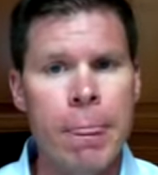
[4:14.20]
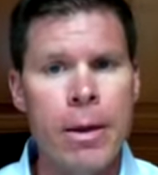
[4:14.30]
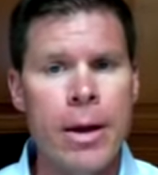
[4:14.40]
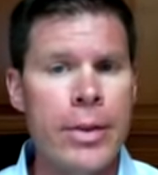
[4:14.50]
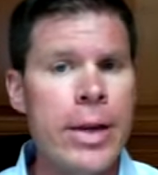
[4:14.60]

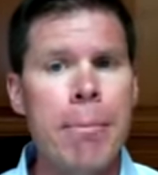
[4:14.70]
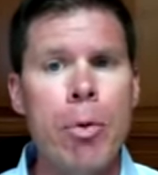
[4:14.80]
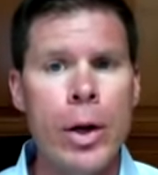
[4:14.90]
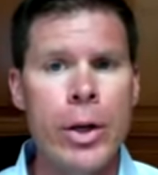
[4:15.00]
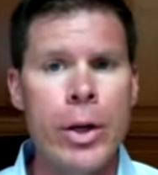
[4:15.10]
At that
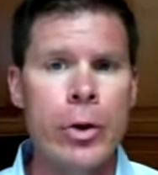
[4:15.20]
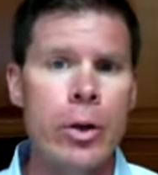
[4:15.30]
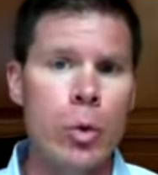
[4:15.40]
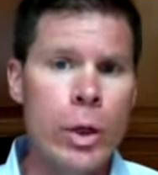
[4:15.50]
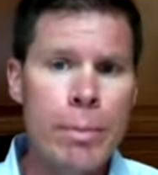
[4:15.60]
point, you're going
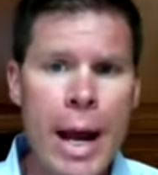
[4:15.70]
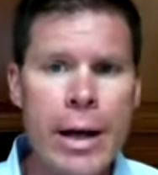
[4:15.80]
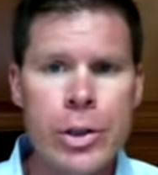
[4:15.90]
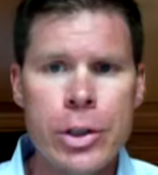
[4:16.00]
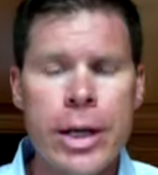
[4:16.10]
to
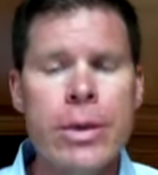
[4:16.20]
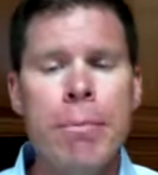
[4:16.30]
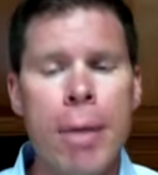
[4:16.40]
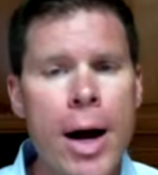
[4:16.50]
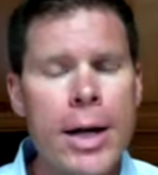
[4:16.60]
repackage it in the
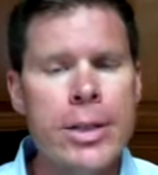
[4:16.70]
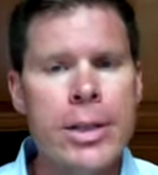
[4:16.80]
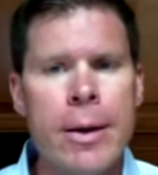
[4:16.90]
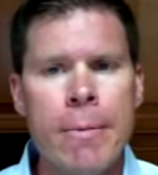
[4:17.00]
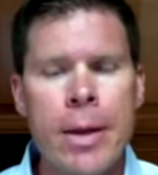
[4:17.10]

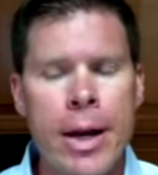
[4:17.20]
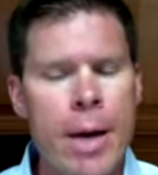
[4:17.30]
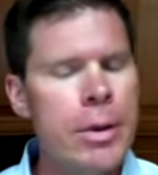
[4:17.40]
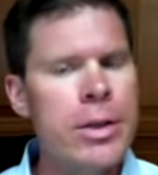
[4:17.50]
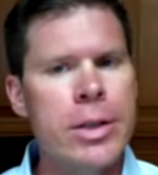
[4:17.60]
box, and
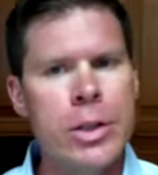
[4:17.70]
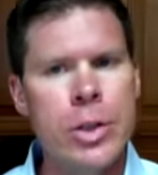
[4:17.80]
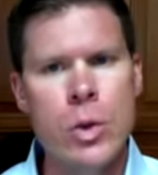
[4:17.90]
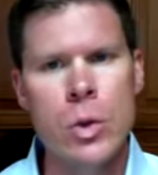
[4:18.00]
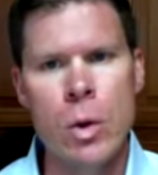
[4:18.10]
I'm going to send
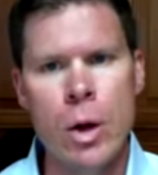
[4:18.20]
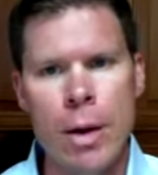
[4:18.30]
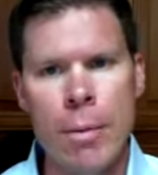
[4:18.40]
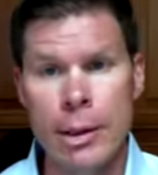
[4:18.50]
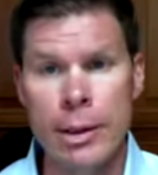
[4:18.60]
you
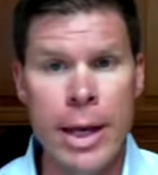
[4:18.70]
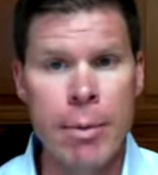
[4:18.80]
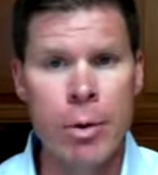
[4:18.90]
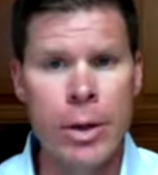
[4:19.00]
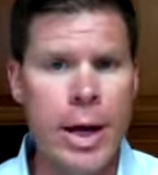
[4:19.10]
a
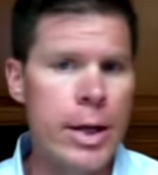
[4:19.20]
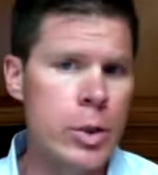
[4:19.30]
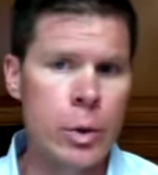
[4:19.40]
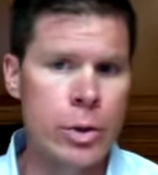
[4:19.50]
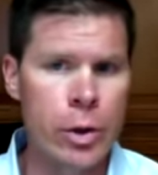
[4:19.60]
label that has
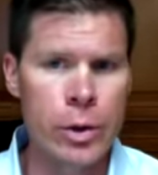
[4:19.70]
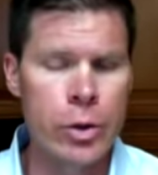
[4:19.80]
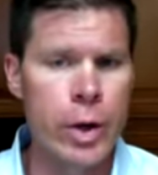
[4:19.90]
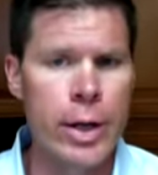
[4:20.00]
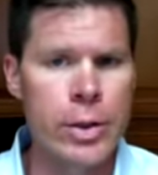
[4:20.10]
the return
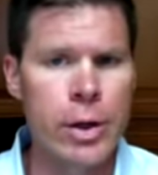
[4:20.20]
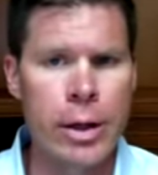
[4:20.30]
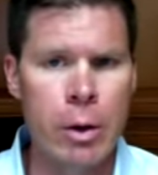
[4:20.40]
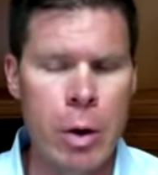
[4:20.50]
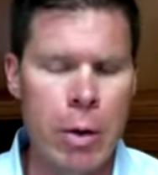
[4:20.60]
address on
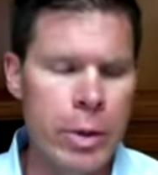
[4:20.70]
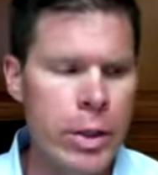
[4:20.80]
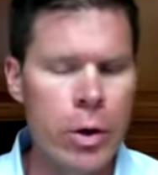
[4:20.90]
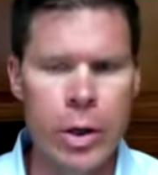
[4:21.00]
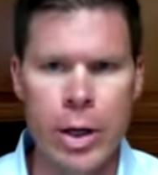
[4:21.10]
it. It will be
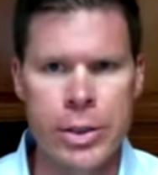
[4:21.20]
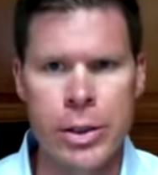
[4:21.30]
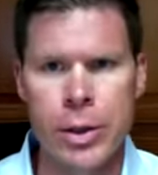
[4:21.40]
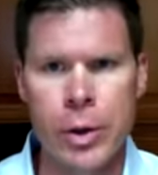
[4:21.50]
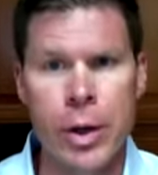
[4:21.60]
no cost to
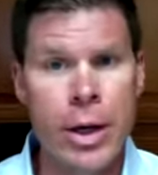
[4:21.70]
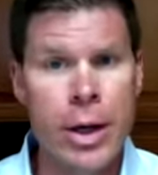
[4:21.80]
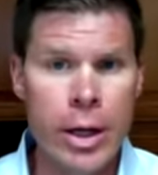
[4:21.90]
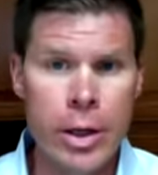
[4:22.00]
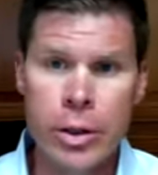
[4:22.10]
you,
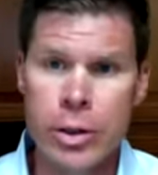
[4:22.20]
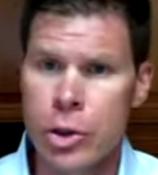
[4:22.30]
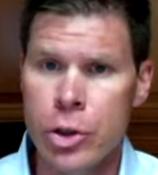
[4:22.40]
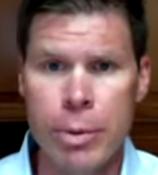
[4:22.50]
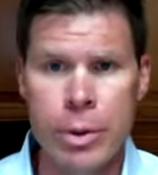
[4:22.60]
and you can just
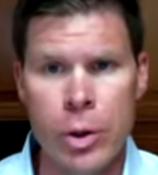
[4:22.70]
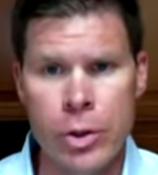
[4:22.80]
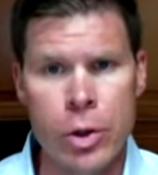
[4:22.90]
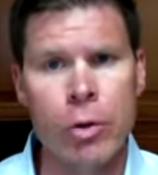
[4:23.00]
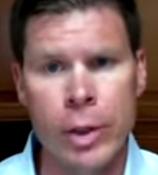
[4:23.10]
ship it to
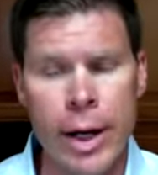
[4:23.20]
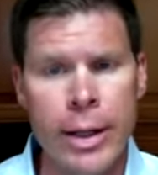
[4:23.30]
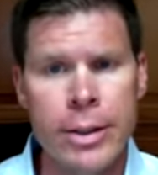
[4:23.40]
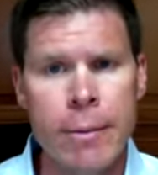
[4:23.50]
us overnight.